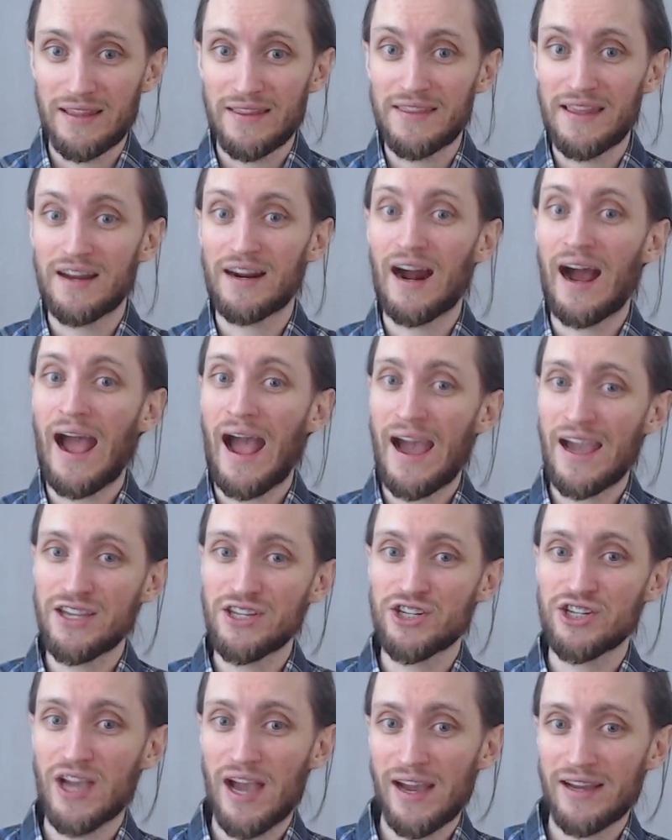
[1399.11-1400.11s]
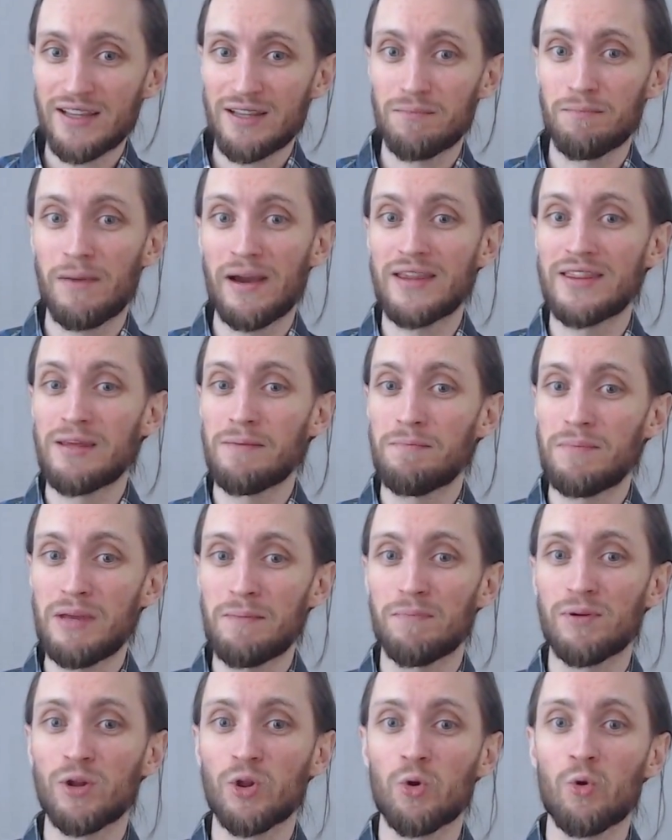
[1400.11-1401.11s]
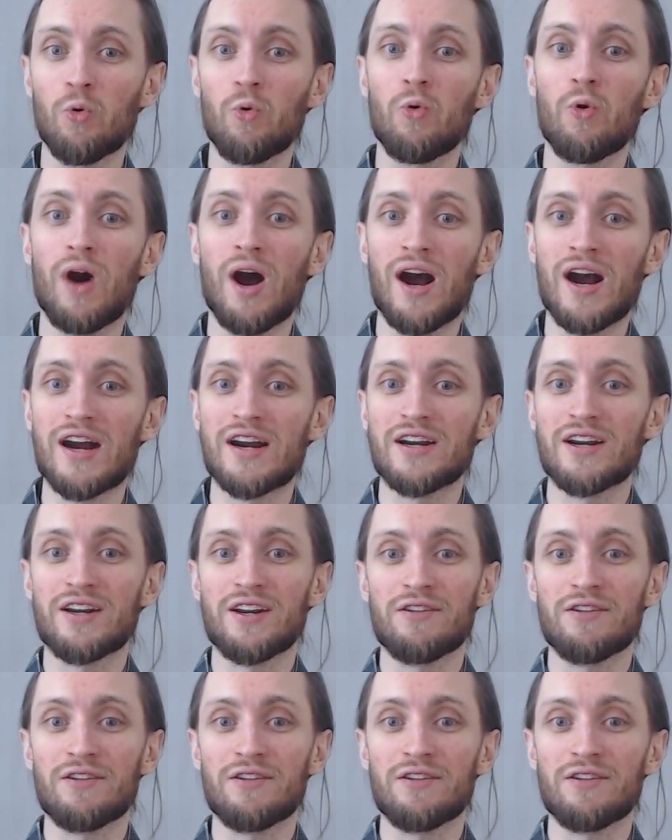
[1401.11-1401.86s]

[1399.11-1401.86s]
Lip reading: They are hijacked by the people who are